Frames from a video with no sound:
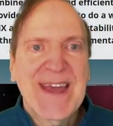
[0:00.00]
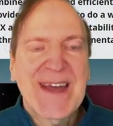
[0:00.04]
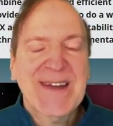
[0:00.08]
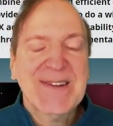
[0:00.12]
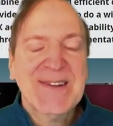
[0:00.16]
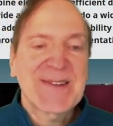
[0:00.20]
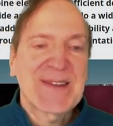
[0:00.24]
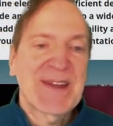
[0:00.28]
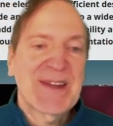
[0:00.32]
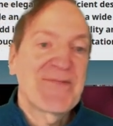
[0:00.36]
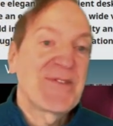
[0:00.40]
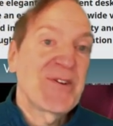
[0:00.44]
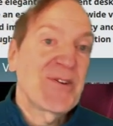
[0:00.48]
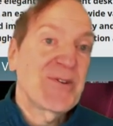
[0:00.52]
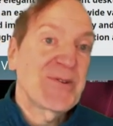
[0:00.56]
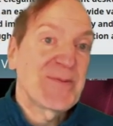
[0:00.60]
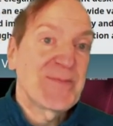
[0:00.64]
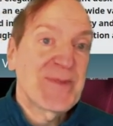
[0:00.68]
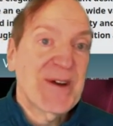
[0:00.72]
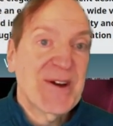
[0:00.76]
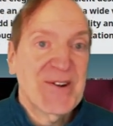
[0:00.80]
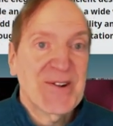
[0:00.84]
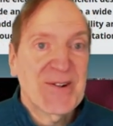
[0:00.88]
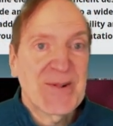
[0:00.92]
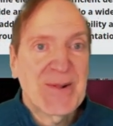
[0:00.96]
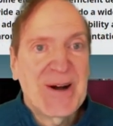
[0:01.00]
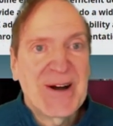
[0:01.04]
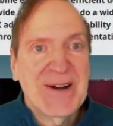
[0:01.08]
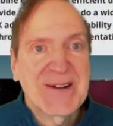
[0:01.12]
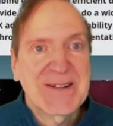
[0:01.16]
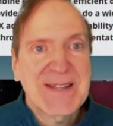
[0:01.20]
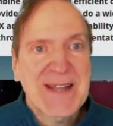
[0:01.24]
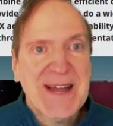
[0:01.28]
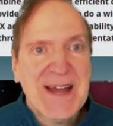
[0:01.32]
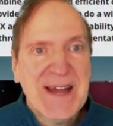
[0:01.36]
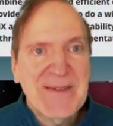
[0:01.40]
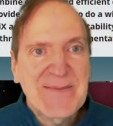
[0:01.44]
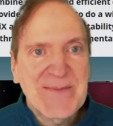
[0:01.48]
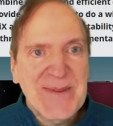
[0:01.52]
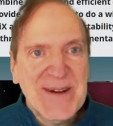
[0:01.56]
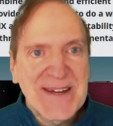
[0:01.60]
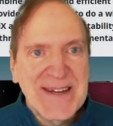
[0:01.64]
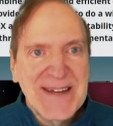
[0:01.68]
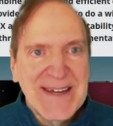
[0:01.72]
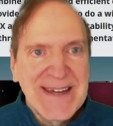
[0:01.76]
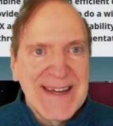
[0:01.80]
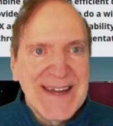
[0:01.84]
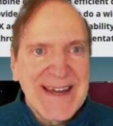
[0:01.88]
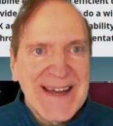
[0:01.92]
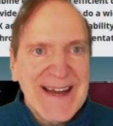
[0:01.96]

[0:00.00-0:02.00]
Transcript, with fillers: Actually, I've known about it a long time, but